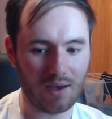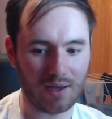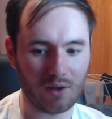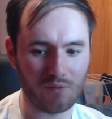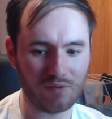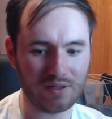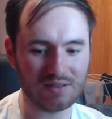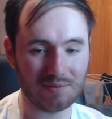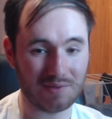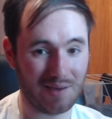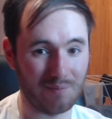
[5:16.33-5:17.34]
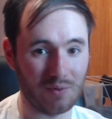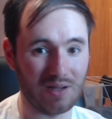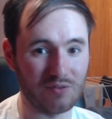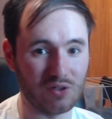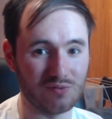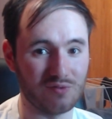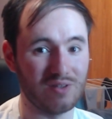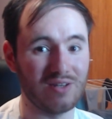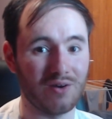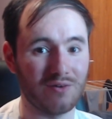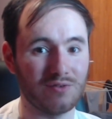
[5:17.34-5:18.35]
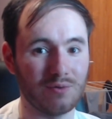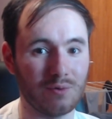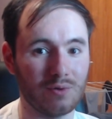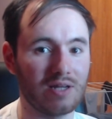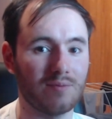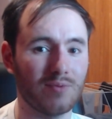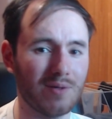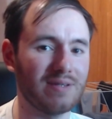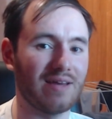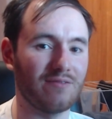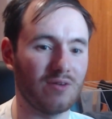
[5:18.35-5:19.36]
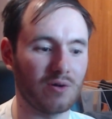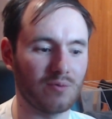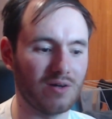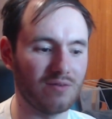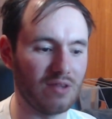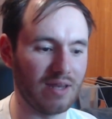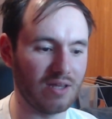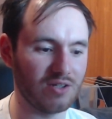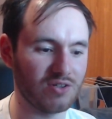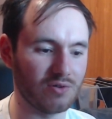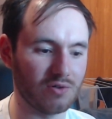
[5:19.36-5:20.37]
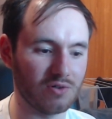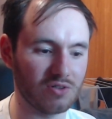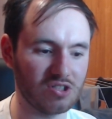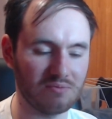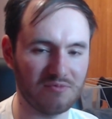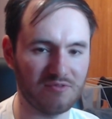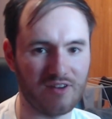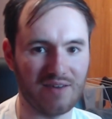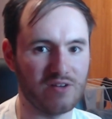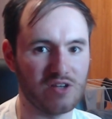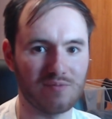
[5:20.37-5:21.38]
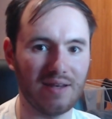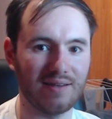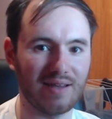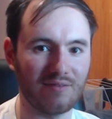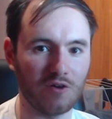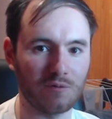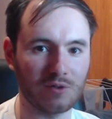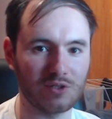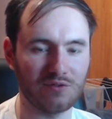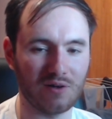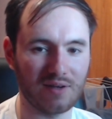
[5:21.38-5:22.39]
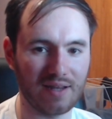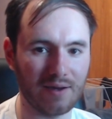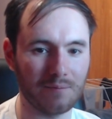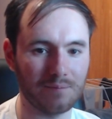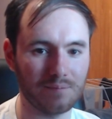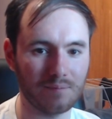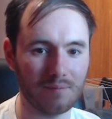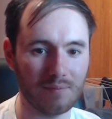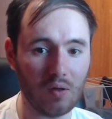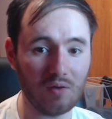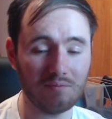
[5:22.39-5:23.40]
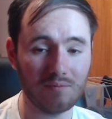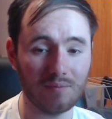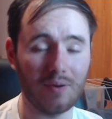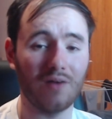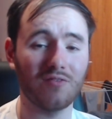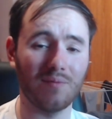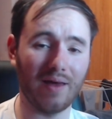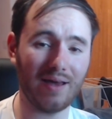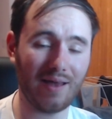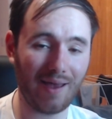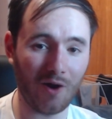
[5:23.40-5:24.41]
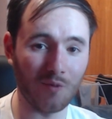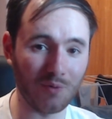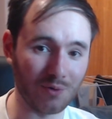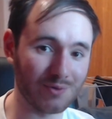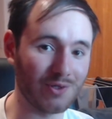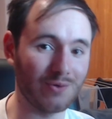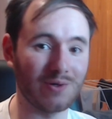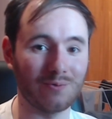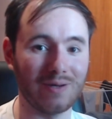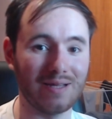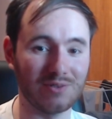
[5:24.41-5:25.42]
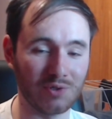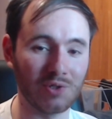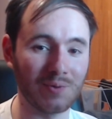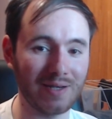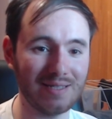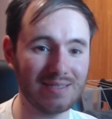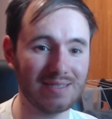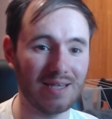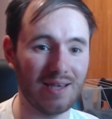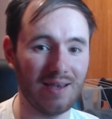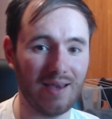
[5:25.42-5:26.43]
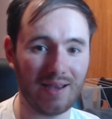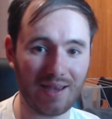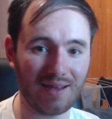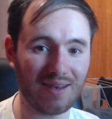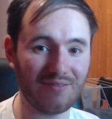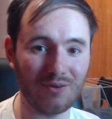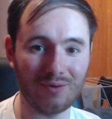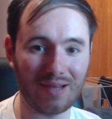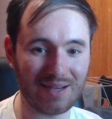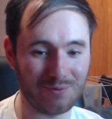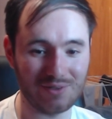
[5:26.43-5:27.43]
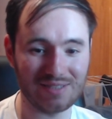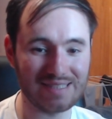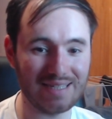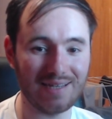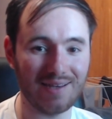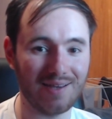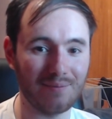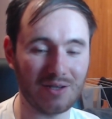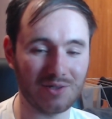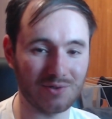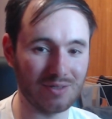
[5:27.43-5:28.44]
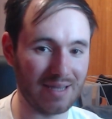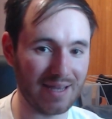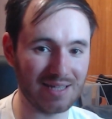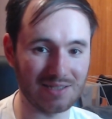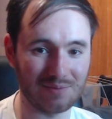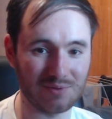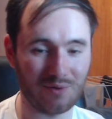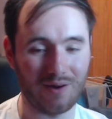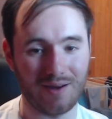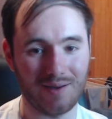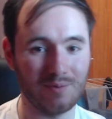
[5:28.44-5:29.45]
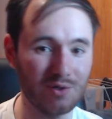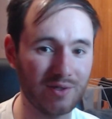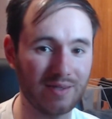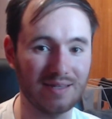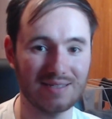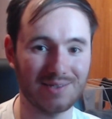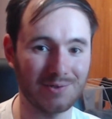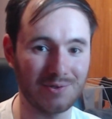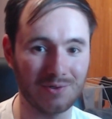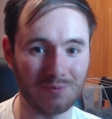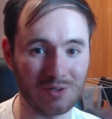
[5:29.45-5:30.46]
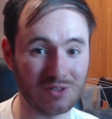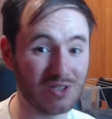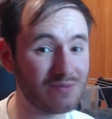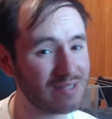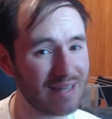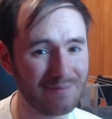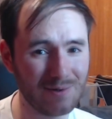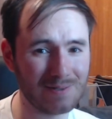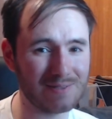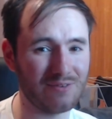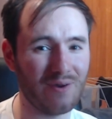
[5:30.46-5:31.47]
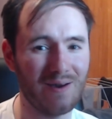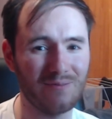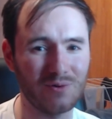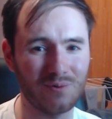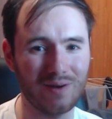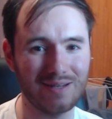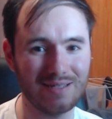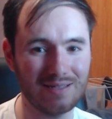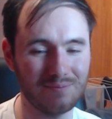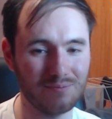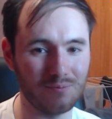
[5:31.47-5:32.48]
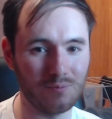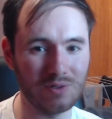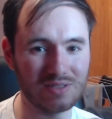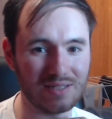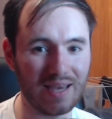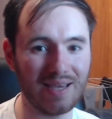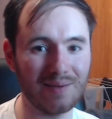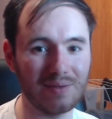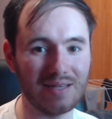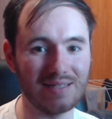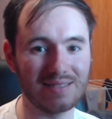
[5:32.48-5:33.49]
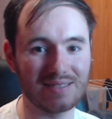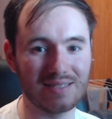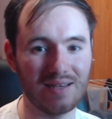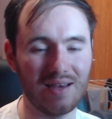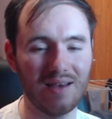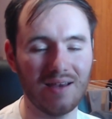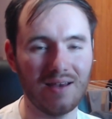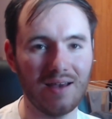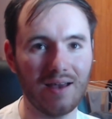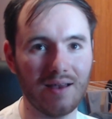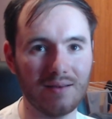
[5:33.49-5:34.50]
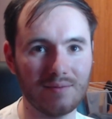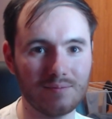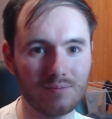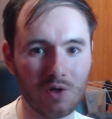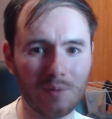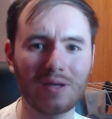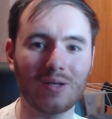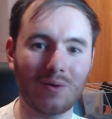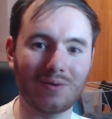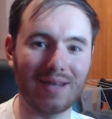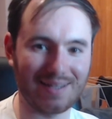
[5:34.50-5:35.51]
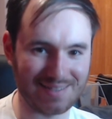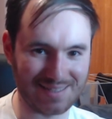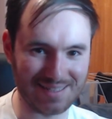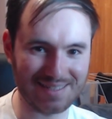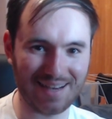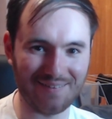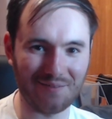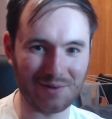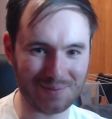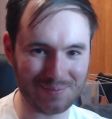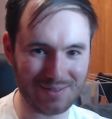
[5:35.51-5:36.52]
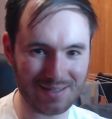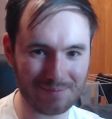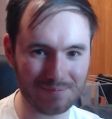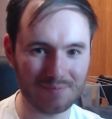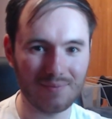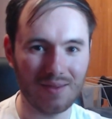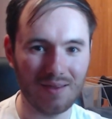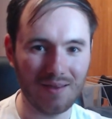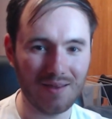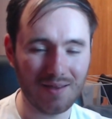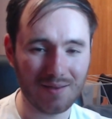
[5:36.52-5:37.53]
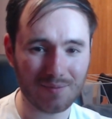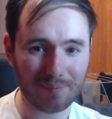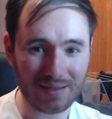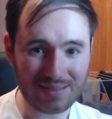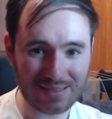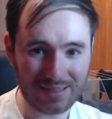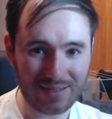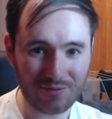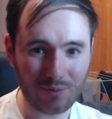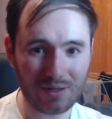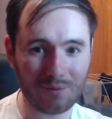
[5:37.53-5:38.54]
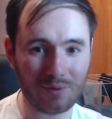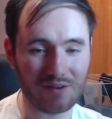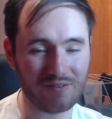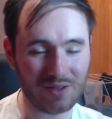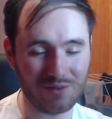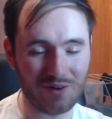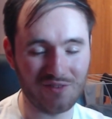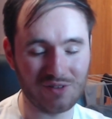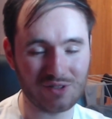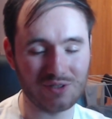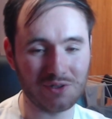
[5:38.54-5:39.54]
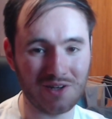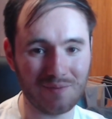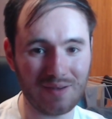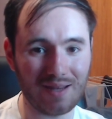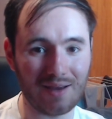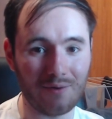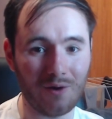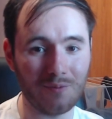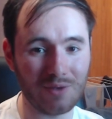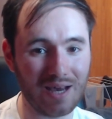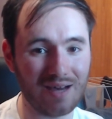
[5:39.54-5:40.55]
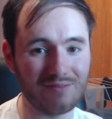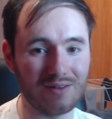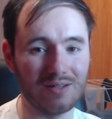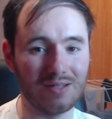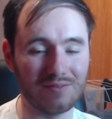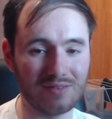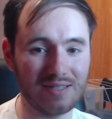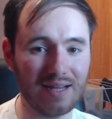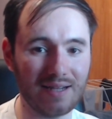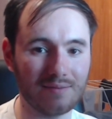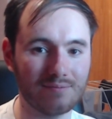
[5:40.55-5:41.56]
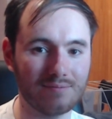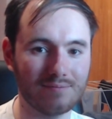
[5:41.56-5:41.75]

And hopefully in September I'll have another video for you all, like a proper devlog, rather than a short 5-ish minute devlog, which you've got now. But apart from that, I hope you're all doing well as always. Again, if you like what you see here, make sure you like and subscribe, join the Discord, watch the other devlogs if you haven't already. Wizard game is coming along nicely, is how I want to put it. But basically everyone, I want to thank you very much for joining me, and I hope you have a lovely day.